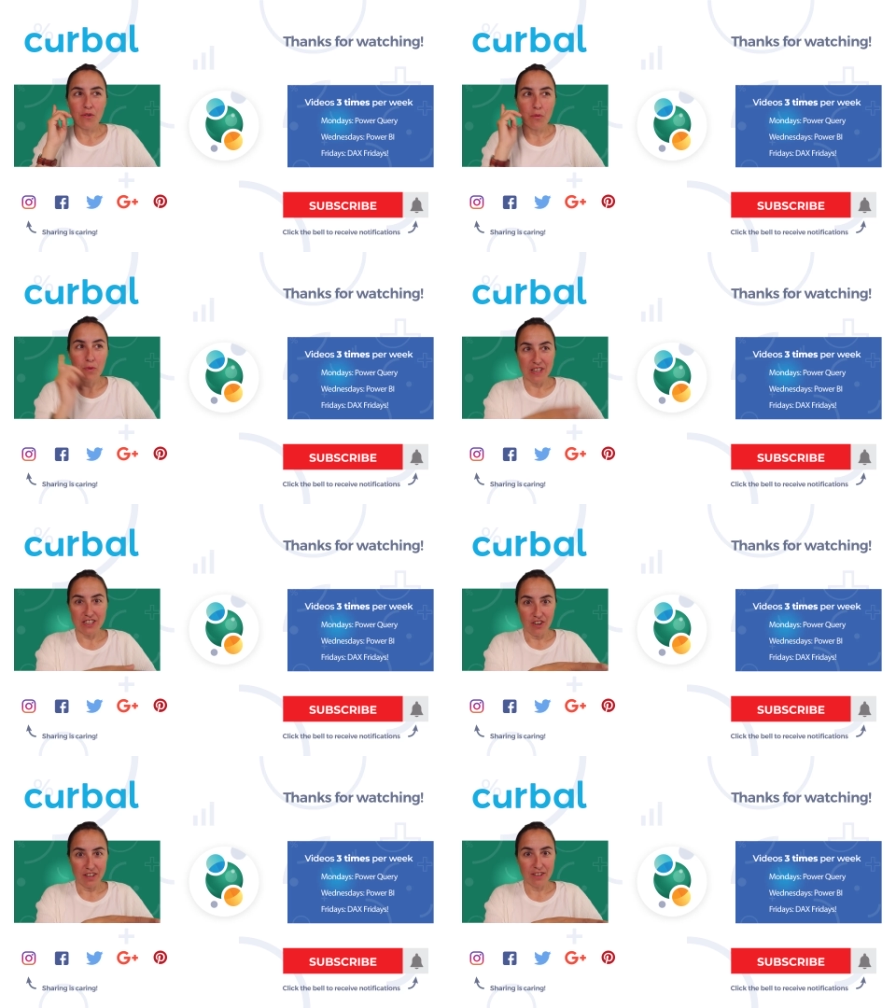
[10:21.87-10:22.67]
with
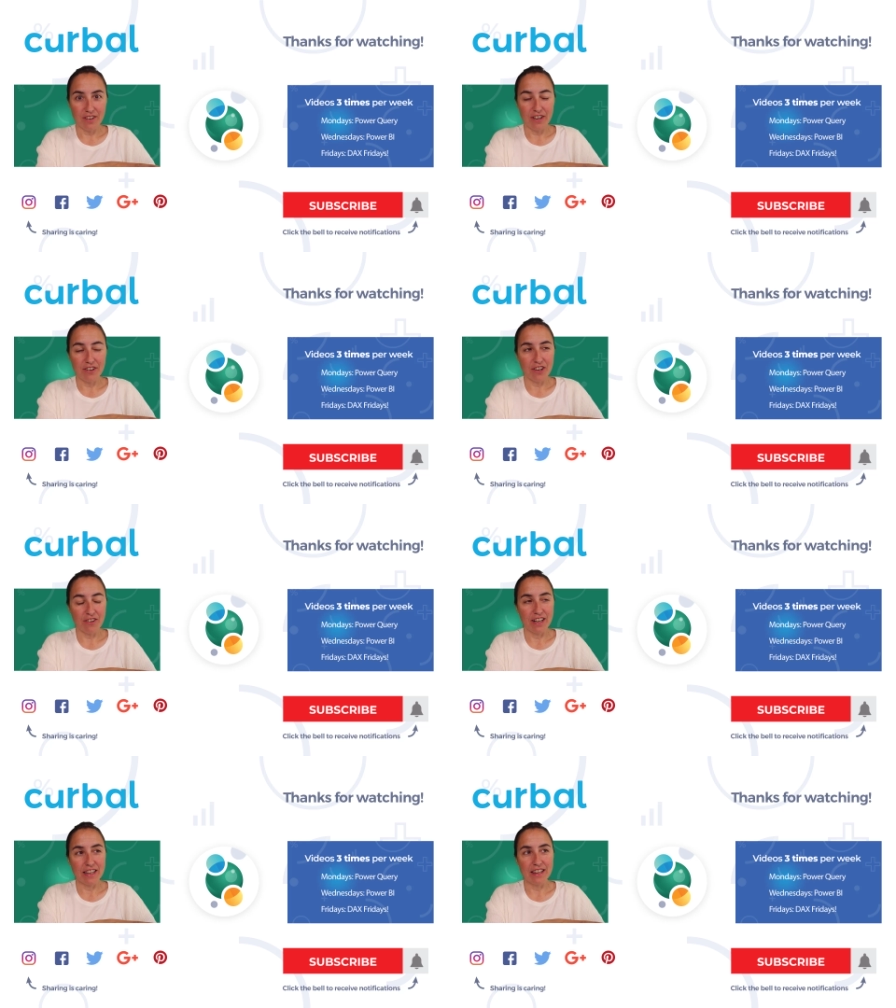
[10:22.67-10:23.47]
Charticulator
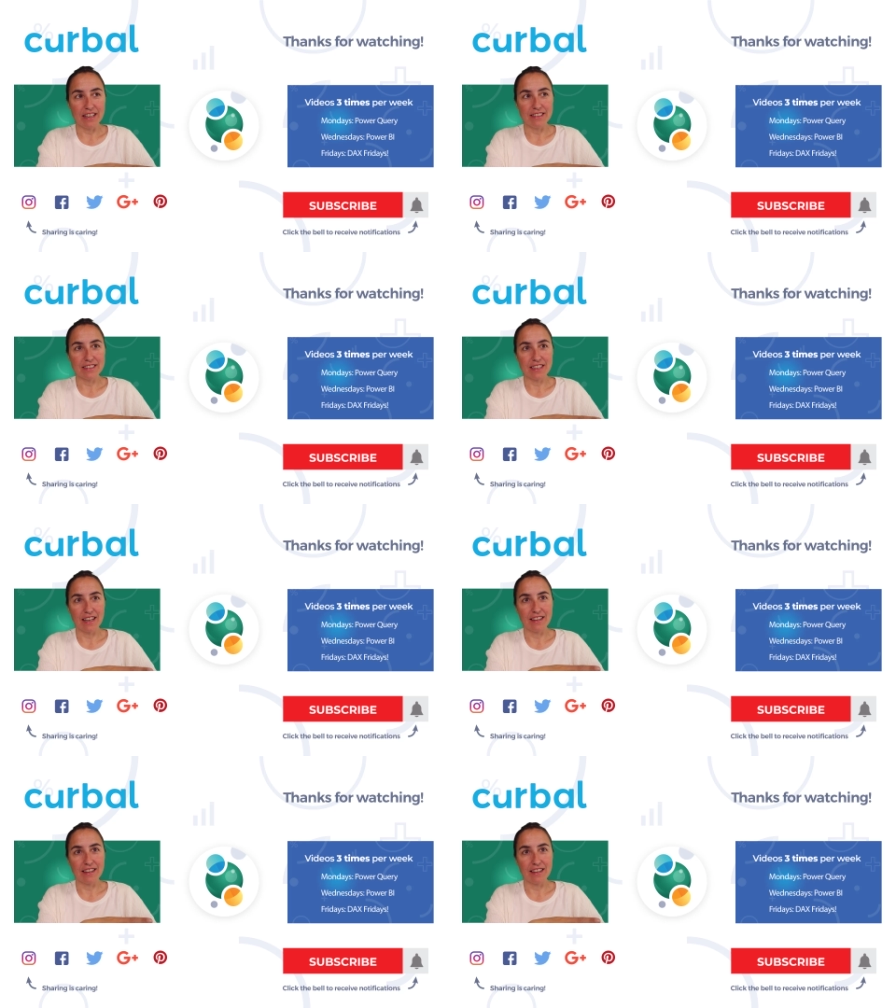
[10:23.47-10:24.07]
creating these,